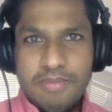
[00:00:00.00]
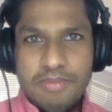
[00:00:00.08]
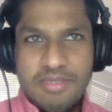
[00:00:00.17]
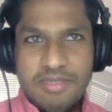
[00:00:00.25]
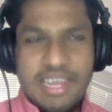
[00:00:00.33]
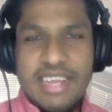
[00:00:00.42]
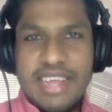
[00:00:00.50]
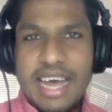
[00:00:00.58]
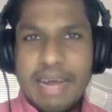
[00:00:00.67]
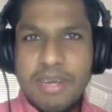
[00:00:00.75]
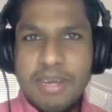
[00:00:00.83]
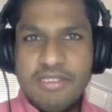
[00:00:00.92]
say
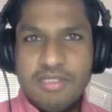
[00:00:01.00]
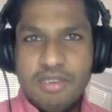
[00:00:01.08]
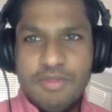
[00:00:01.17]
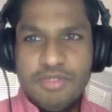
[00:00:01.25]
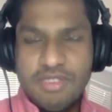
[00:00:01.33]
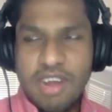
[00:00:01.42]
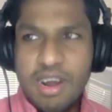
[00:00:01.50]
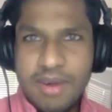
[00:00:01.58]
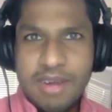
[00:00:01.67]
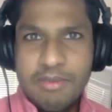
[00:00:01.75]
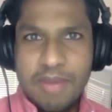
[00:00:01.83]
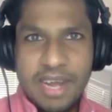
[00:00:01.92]
that because you've stuck
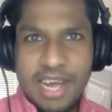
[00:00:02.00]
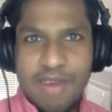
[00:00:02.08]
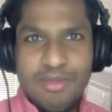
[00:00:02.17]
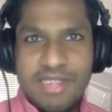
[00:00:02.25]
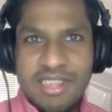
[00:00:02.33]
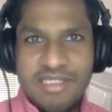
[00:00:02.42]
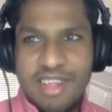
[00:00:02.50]
around man i don't think